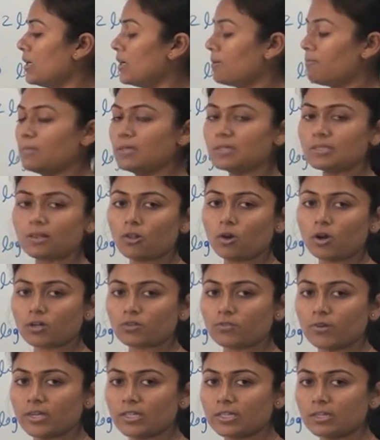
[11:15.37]
that means
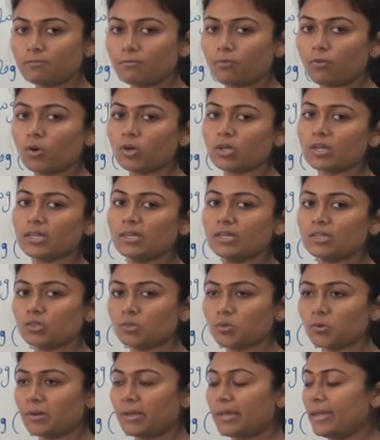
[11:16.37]
log 24
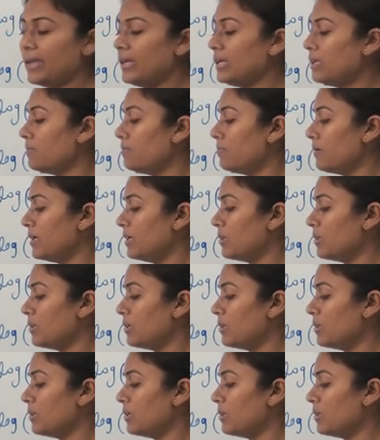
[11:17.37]
into 8